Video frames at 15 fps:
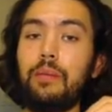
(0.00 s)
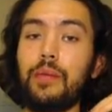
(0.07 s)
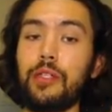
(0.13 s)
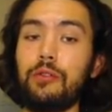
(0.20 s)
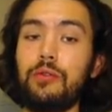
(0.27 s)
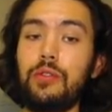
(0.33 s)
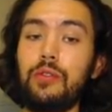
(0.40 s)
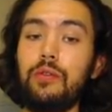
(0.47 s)
but
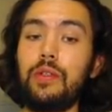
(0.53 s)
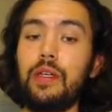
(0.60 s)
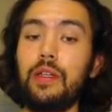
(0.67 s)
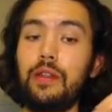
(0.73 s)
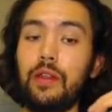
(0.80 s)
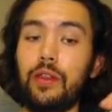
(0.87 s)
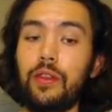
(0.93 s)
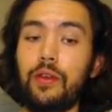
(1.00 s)
you do
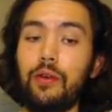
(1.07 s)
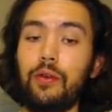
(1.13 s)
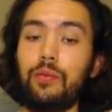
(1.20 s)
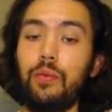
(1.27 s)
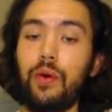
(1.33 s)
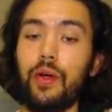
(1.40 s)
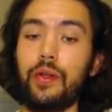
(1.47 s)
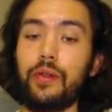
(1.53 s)
need the third
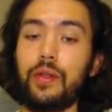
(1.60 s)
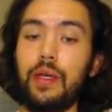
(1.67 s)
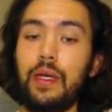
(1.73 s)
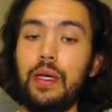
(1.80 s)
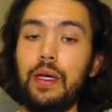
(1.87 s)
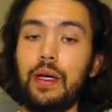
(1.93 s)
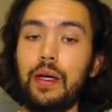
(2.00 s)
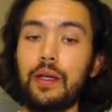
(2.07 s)
one
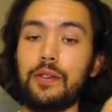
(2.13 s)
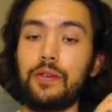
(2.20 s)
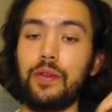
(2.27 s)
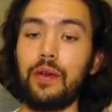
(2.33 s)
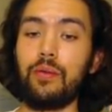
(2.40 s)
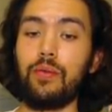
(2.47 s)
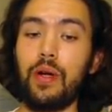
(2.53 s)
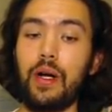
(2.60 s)
so
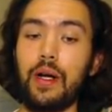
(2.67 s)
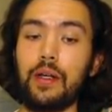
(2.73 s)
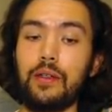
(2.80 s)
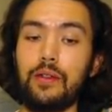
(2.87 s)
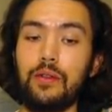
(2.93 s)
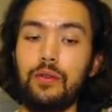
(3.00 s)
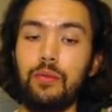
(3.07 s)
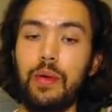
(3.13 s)
that Ra
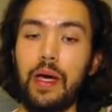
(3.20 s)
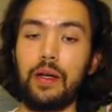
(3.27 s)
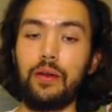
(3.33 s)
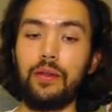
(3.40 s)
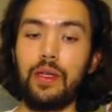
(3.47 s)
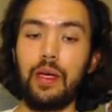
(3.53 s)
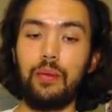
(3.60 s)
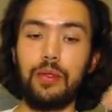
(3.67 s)
can do
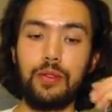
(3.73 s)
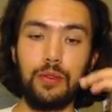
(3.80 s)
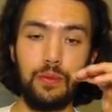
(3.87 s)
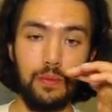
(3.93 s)
battle damage.